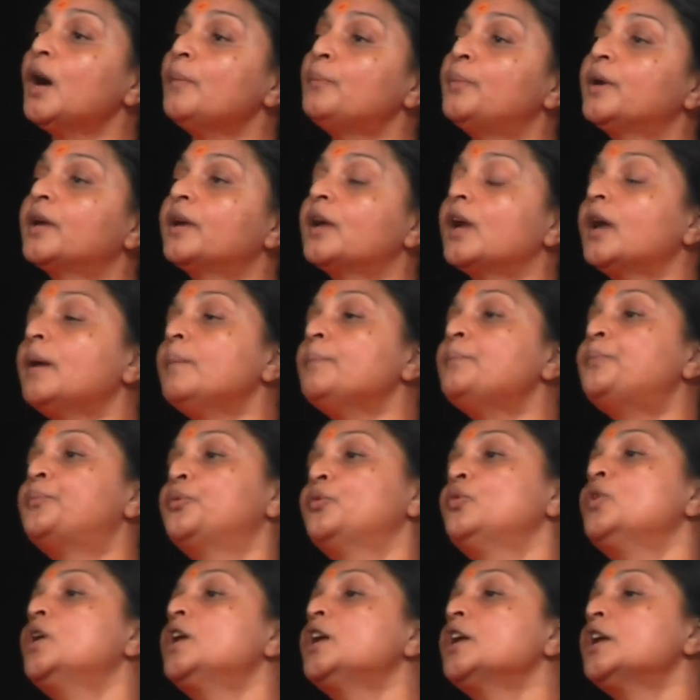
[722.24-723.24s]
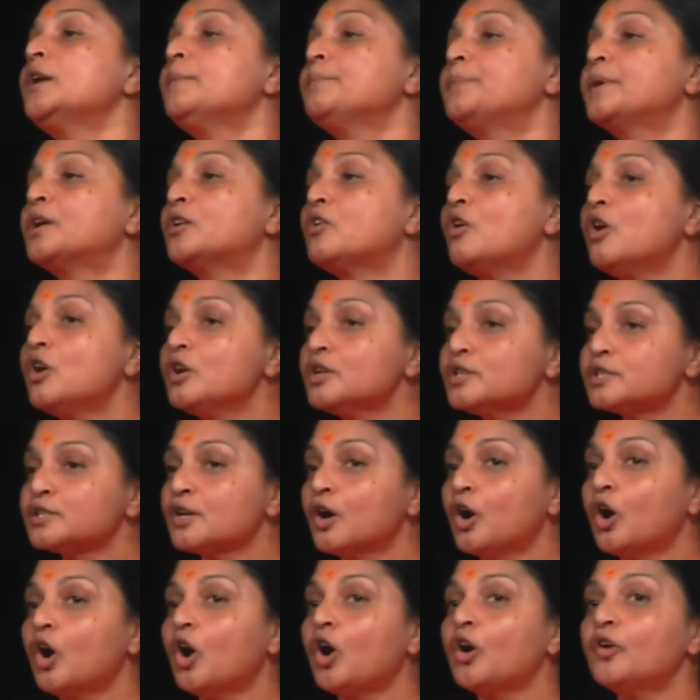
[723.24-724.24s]
became poor because
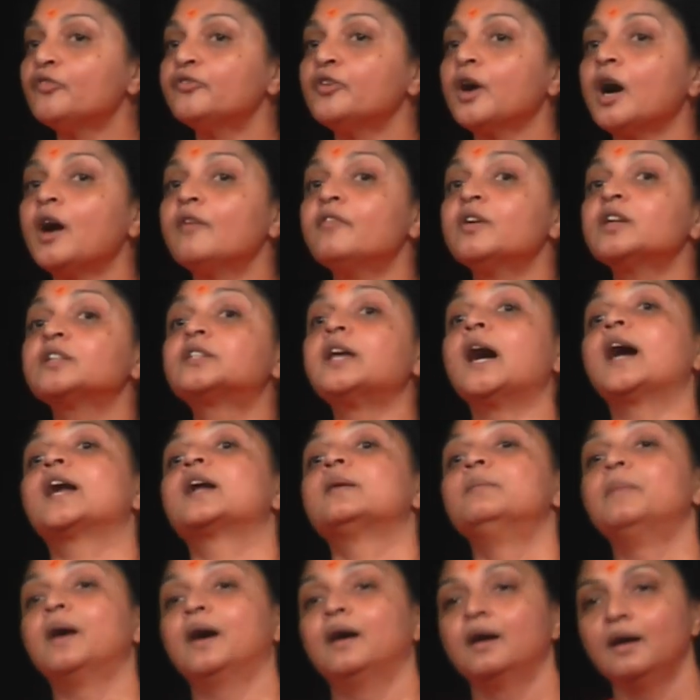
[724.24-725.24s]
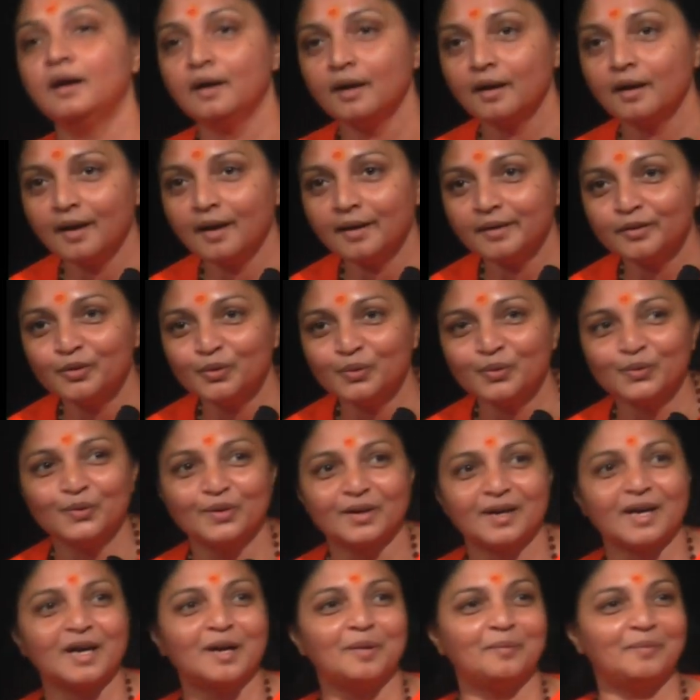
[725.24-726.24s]
of our dharma. you,
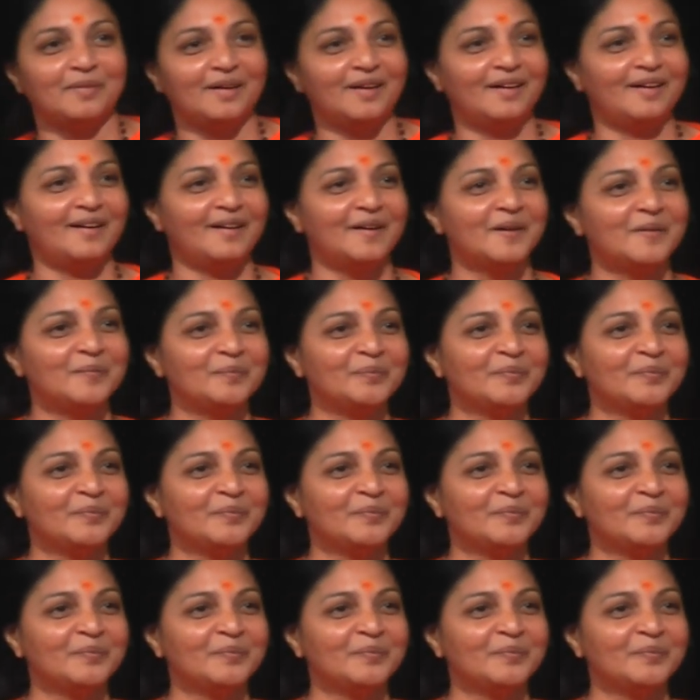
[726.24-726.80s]
Rama.